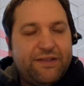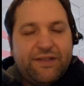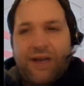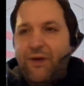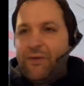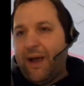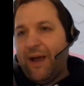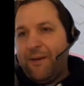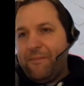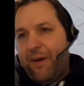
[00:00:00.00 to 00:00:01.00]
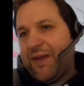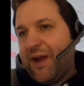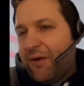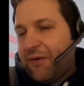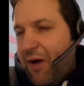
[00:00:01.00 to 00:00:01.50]
So I
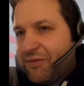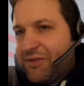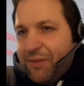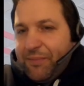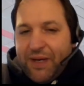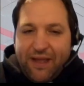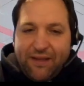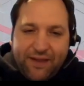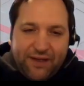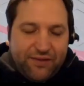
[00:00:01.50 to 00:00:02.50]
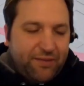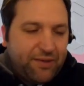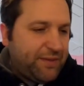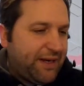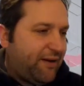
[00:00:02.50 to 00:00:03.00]
think I'll jump in here. Thanks very
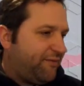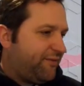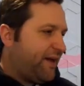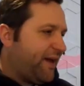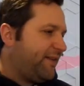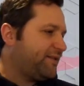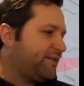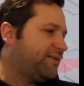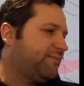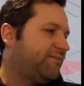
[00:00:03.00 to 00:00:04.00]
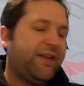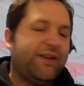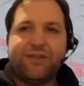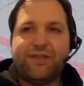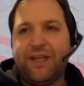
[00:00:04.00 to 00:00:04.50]
much, Madeline, for that. That's some really
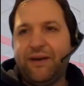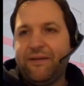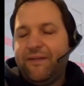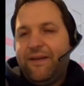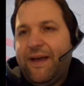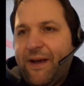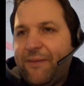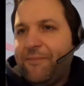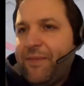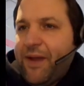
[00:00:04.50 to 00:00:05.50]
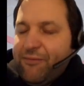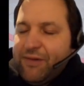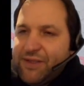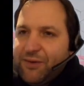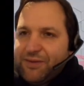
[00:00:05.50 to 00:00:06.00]
interesting
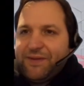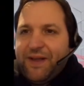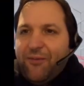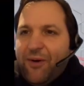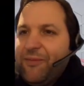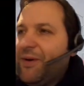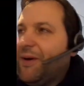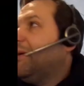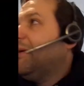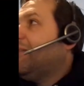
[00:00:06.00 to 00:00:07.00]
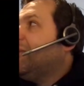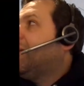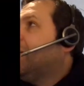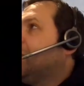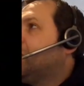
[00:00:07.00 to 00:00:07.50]
results on that one. We'll have a
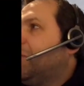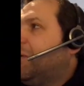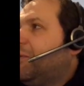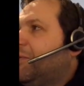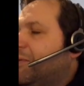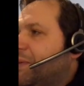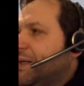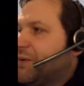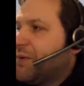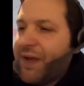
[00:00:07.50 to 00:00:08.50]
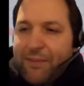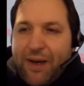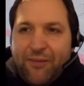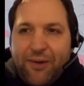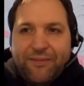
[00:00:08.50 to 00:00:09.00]
look, and I'm sure we'll be talking
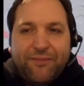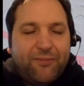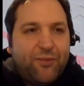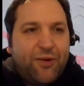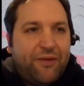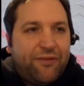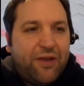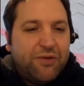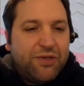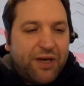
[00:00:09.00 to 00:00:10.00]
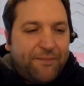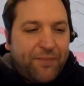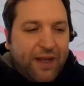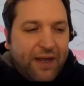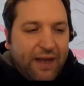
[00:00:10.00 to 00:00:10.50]
about one in the future.